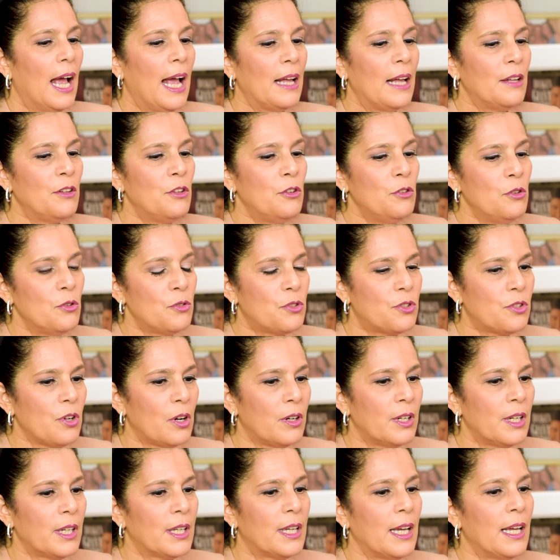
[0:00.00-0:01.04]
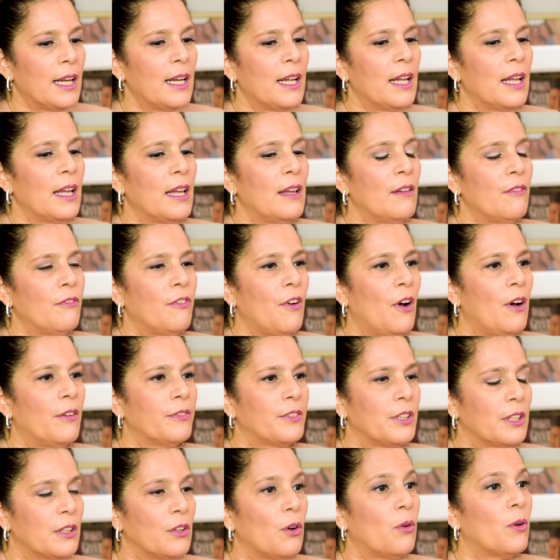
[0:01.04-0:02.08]
and you started getting involved
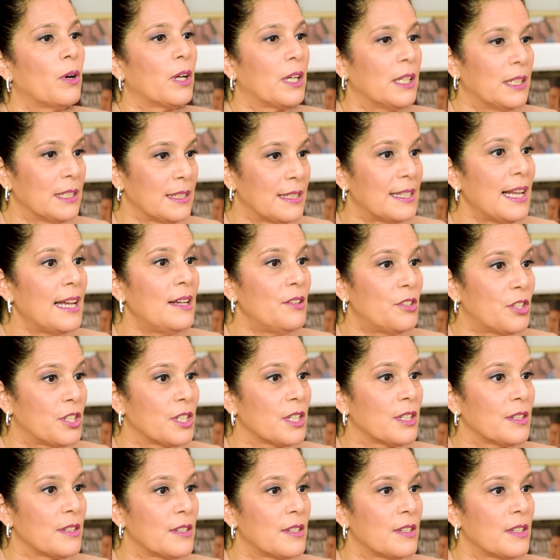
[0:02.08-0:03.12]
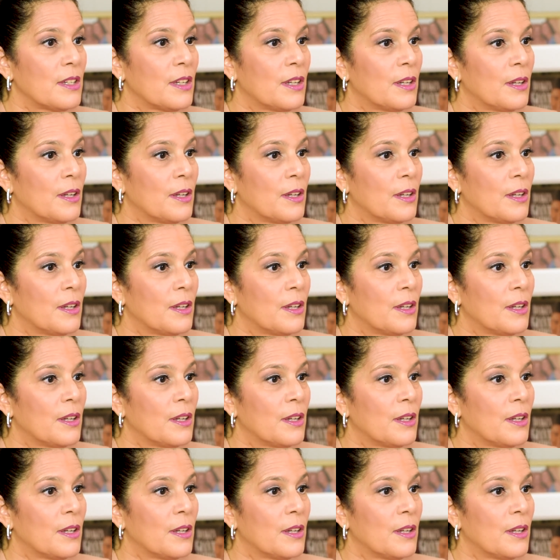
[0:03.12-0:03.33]
in the organizations.